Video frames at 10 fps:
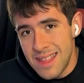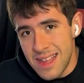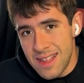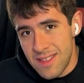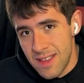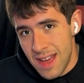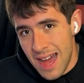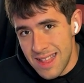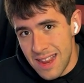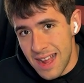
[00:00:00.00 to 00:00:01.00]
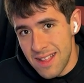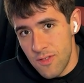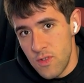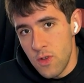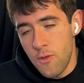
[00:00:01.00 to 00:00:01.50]
did a
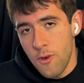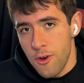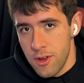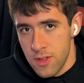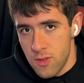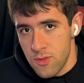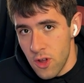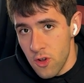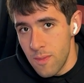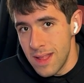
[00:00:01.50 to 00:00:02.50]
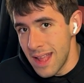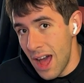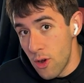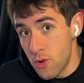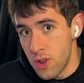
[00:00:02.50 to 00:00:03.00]
dedicated video for, to document
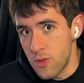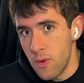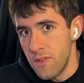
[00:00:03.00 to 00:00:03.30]
how good it